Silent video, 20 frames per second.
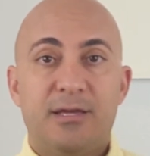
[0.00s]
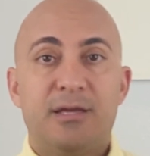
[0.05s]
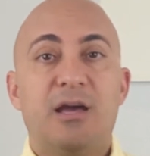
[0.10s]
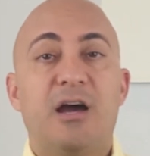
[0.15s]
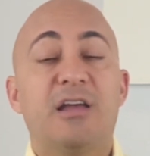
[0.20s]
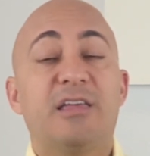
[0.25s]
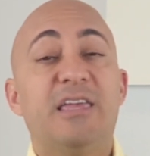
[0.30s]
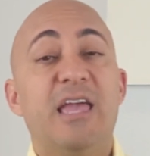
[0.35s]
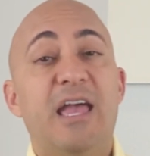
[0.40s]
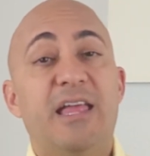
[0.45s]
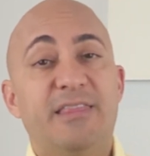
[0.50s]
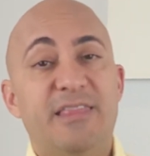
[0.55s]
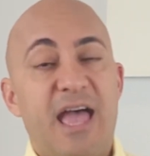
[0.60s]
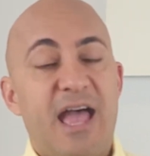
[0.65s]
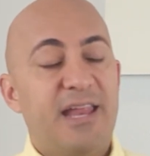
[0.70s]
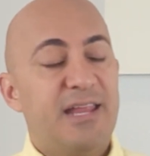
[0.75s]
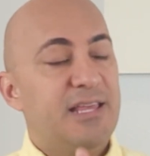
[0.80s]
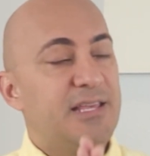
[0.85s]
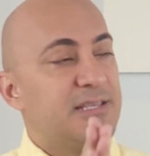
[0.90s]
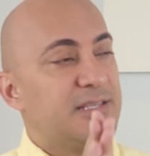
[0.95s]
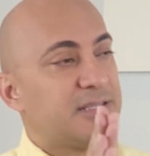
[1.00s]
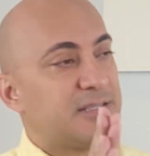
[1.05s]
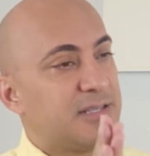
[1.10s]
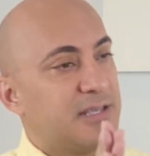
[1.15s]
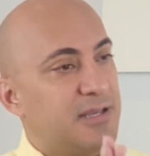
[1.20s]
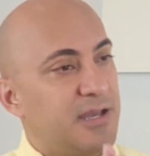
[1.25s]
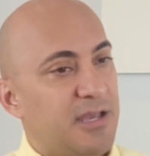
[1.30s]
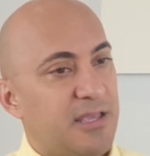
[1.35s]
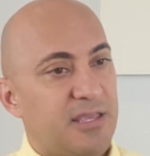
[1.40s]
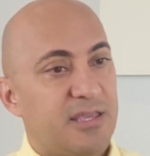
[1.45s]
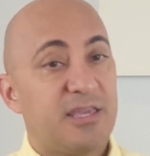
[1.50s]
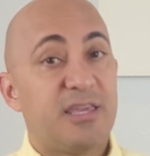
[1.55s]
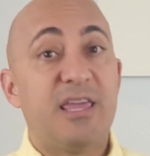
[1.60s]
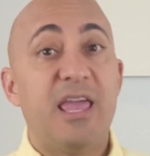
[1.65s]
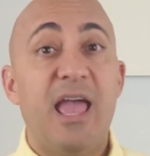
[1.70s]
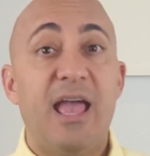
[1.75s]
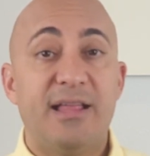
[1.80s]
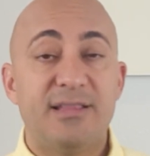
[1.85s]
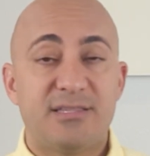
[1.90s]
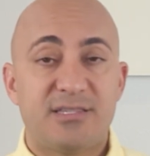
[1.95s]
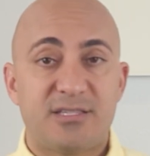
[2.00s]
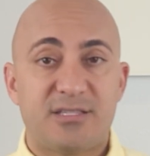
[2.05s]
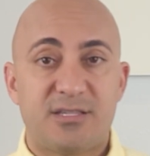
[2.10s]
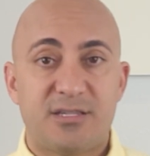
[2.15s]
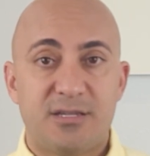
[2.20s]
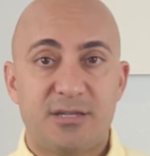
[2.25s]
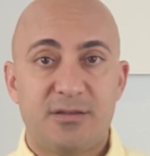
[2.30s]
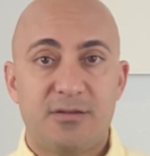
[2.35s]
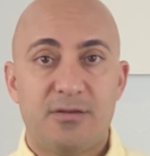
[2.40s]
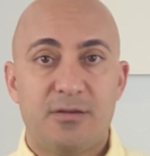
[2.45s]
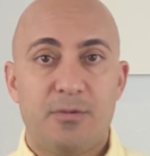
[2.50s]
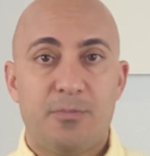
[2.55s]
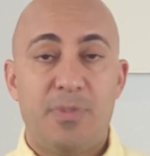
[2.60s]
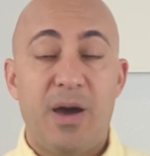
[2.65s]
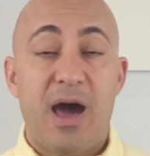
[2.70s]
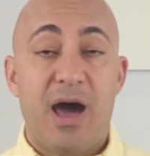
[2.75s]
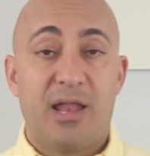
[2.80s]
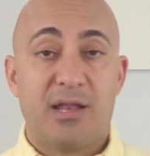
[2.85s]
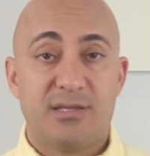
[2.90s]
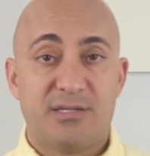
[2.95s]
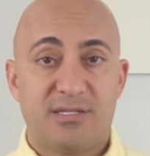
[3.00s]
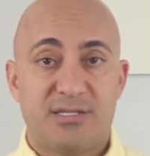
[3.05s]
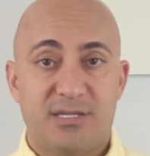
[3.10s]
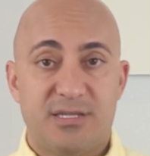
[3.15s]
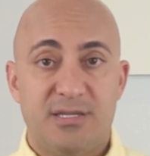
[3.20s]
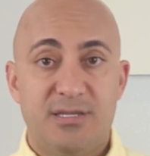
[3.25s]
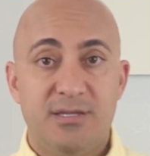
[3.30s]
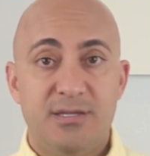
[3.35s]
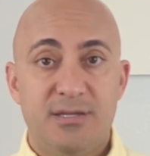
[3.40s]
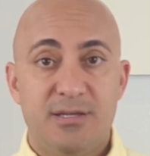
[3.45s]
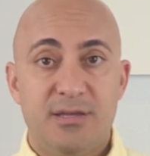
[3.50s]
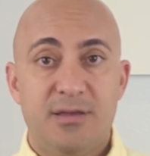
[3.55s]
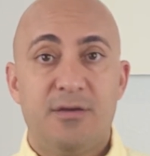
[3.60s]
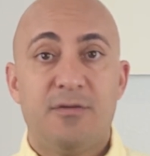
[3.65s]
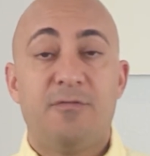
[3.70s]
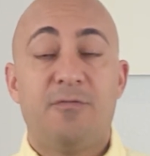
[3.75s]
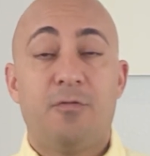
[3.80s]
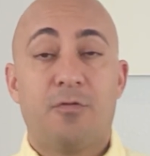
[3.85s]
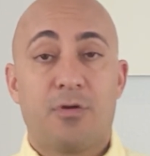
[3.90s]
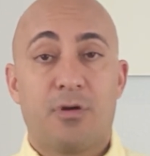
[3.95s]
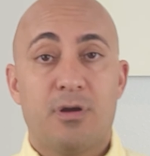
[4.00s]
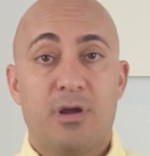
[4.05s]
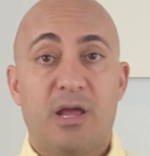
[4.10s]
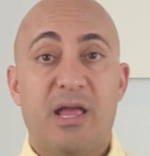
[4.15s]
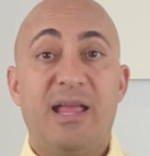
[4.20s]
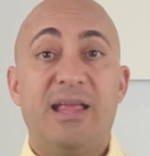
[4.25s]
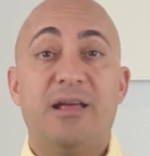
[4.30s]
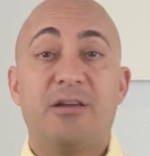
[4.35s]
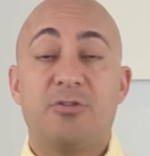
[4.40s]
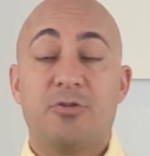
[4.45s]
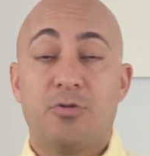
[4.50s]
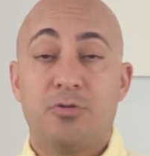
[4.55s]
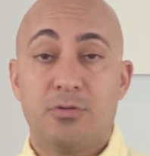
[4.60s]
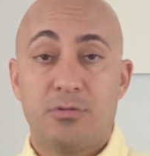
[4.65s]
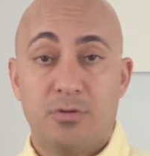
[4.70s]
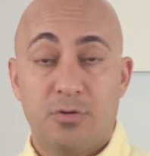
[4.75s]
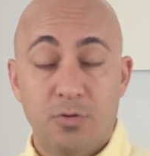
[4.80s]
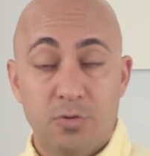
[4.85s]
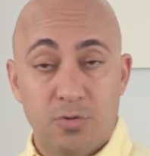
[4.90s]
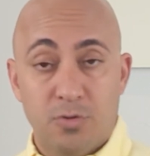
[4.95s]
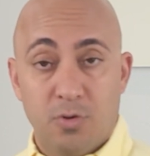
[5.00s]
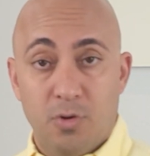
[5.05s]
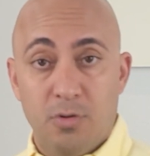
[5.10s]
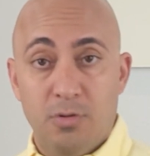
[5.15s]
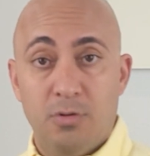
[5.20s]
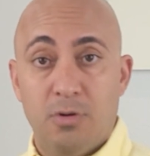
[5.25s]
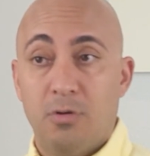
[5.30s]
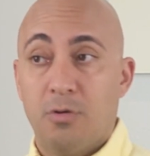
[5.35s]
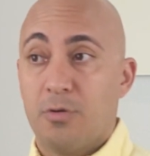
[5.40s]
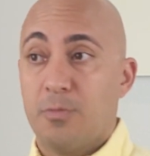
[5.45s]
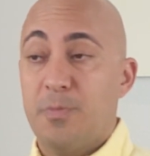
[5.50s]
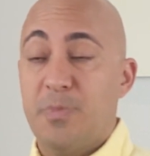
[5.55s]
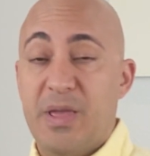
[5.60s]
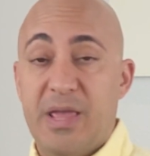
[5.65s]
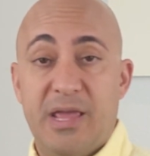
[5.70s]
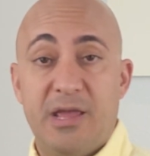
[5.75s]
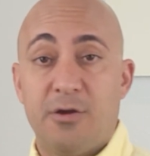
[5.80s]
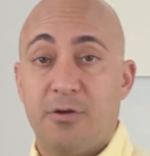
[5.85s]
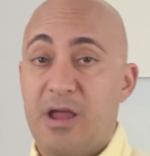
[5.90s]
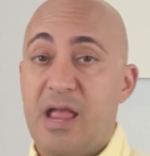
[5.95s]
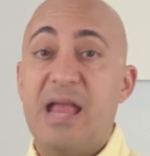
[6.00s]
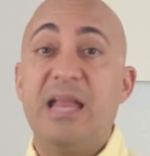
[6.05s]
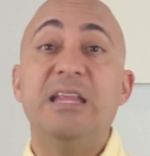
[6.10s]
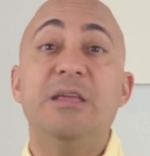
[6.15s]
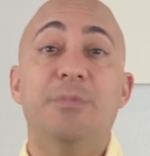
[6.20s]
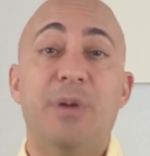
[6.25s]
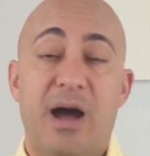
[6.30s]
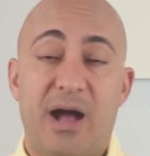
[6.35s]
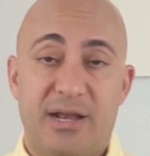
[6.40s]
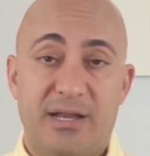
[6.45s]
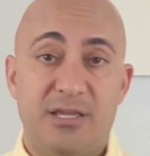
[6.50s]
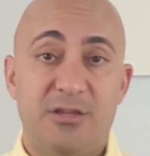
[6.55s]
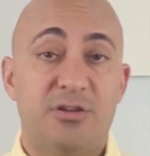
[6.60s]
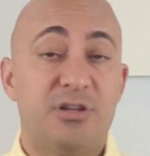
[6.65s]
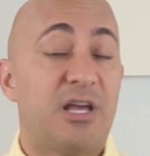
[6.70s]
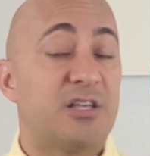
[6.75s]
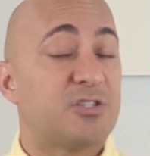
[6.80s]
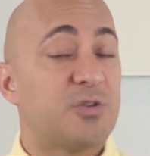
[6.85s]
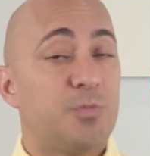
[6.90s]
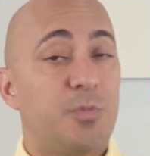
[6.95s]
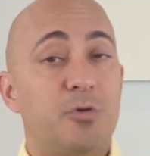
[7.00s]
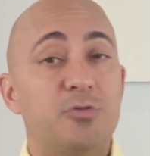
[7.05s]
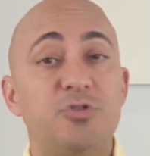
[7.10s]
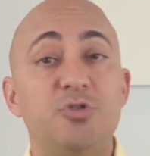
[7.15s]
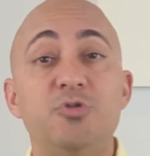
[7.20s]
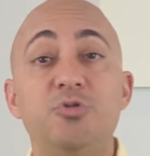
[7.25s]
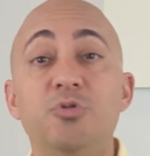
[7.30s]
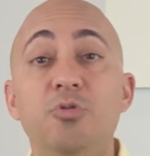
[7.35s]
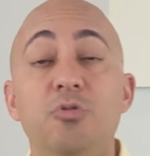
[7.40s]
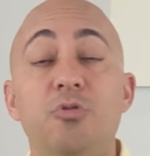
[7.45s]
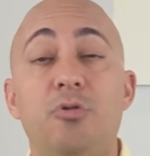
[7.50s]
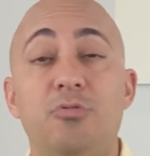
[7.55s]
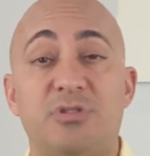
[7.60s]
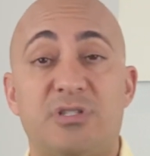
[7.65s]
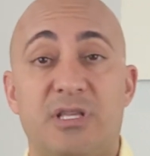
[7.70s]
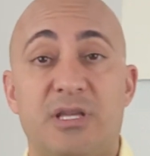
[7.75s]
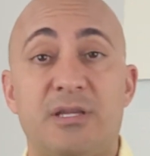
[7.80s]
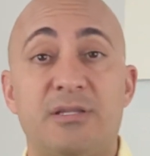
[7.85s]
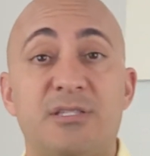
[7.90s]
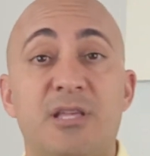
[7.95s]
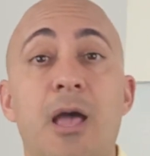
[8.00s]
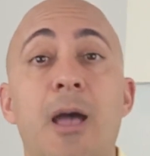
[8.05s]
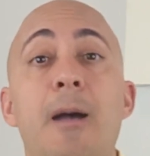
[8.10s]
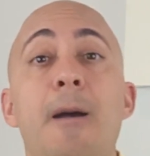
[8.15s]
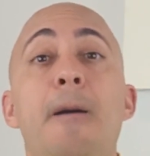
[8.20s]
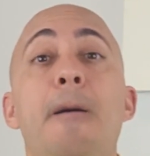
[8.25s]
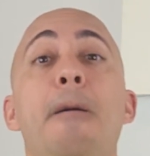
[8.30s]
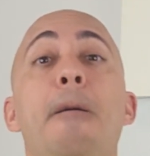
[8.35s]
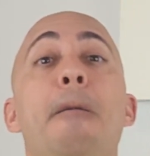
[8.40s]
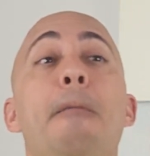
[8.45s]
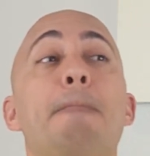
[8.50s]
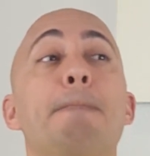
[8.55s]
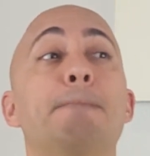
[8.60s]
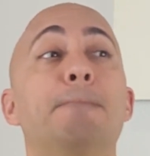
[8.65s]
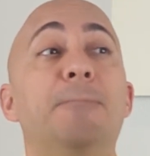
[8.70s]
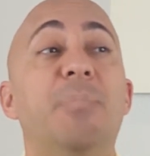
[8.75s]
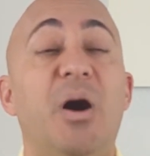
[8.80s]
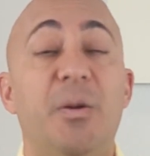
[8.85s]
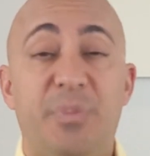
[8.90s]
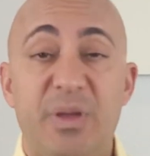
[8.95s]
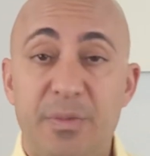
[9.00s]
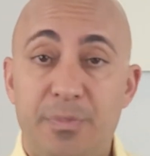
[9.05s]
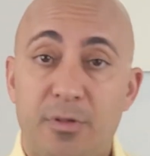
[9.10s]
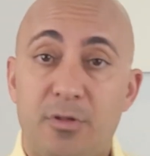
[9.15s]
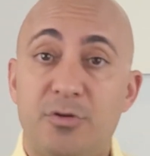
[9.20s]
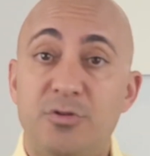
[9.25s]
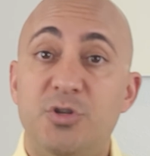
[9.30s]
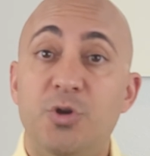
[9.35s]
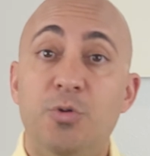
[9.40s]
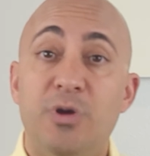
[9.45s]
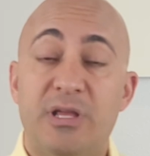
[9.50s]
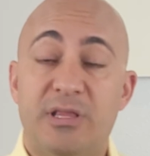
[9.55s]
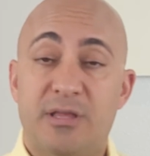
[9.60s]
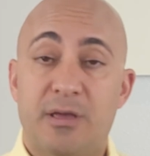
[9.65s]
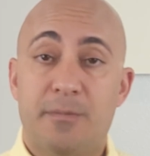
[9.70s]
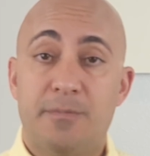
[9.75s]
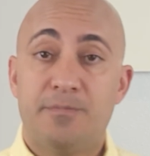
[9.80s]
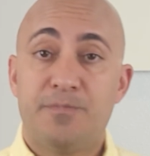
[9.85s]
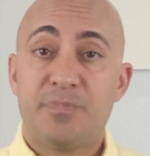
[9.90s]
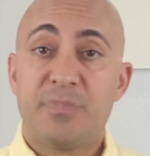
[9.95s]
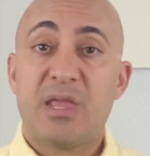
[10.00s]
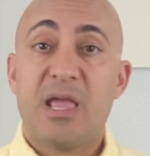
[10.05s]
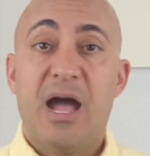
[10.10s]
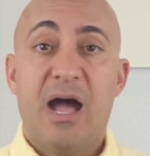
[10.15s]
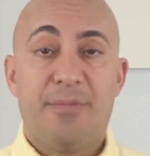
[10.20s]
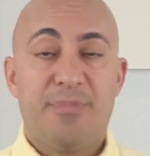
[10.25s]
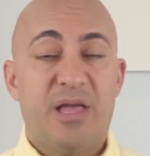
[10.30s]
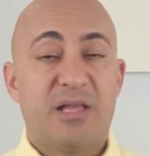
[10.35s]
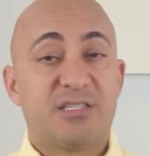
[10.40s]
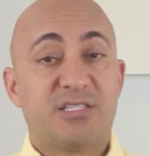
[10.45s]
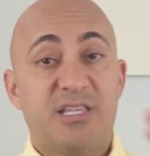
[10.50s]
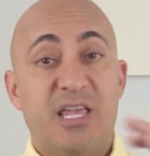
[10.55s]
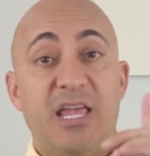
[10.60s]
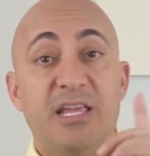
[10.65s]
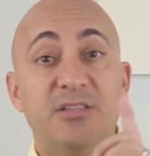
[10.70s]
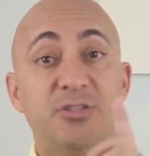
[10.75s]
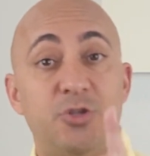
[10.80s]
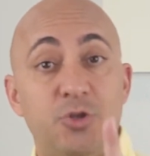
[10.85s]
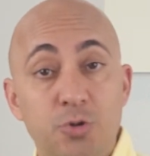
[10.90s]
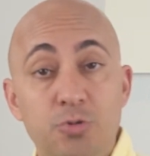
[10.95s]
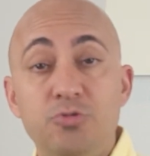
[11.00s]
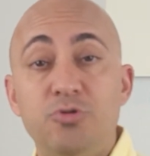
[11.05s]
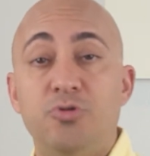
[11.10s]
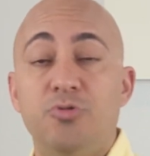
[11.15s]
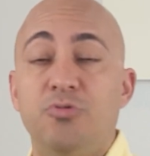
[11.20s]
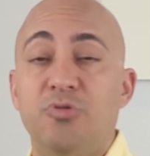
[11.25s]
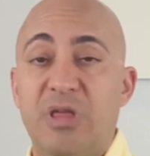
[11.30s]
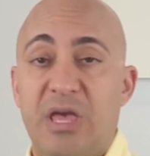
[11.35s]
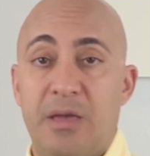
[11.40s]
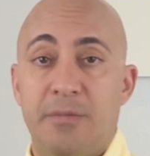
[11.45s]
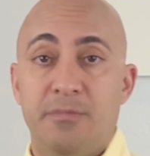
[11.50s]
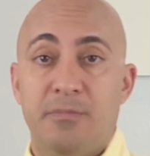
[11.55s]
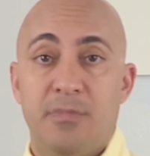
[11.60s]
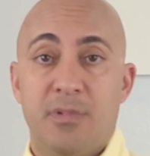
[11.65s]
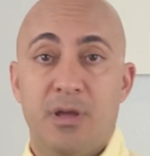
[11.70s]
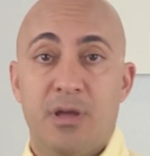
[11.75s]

Again, that is against policy for Google or Bing or anybody. You're not supposed to do those things, but people are doing them. I'm not saying to do them.